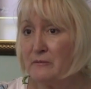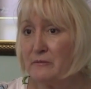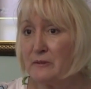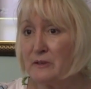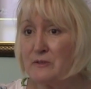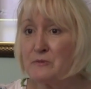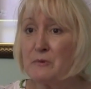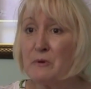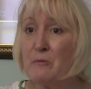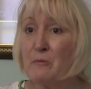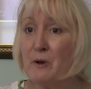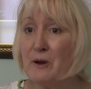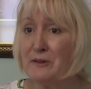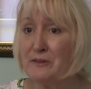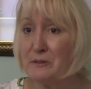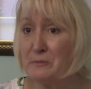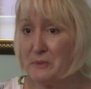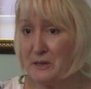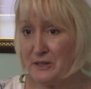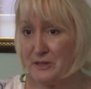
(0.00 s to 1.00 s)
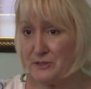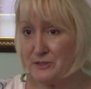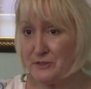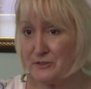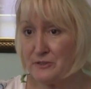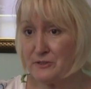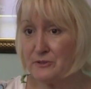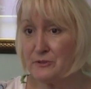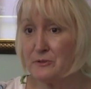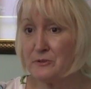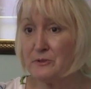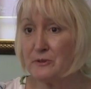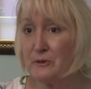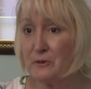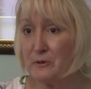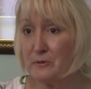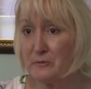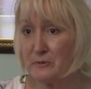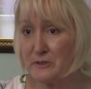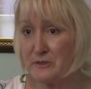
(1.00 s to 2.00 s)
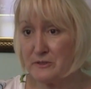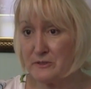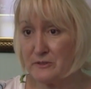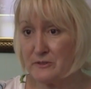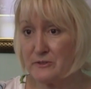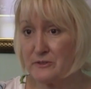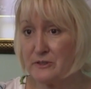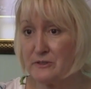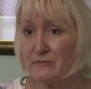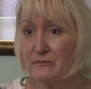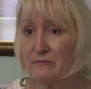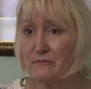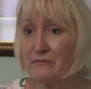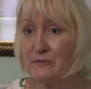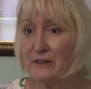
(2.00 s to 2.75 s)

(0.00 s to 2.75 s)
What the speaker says: because we want the patient to do their own research and